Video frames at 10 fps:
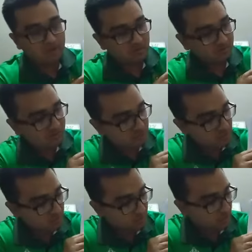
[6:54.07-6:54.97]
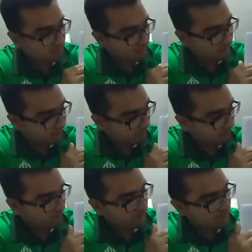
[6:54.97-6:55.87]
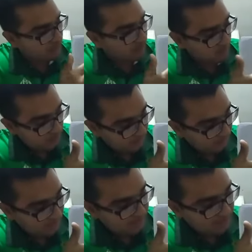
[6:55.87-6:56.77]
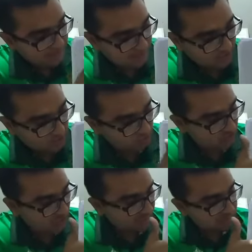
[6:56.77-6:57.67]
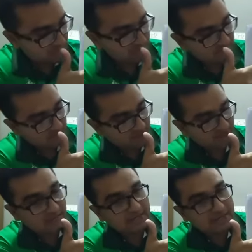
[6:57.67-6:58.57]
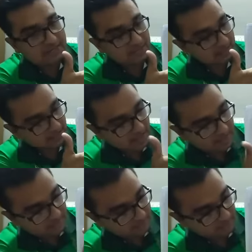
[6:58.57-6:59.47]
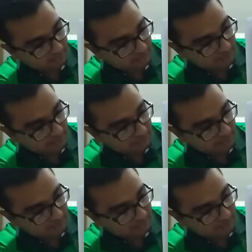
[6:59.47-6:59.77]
First of all, election, there are two types: direct election and indirect